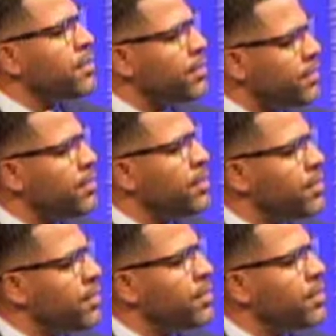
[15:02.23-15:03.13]

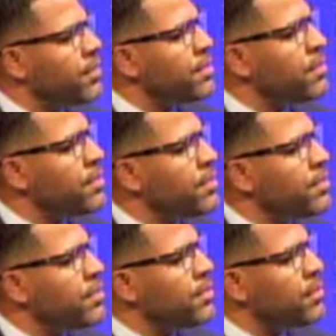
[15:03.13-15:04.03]
sometimes to
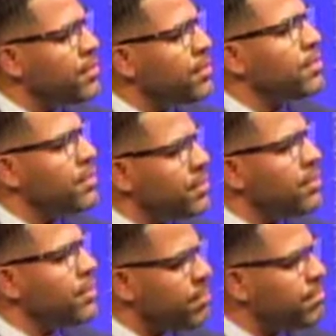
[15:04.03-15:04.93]
encourage us,
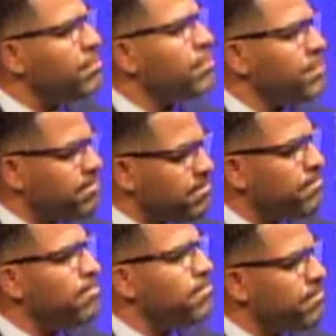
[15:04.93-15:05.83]
but they're meant to
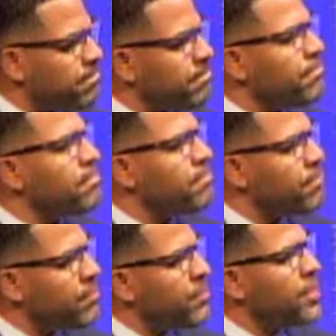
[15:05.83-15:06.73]
discourage us.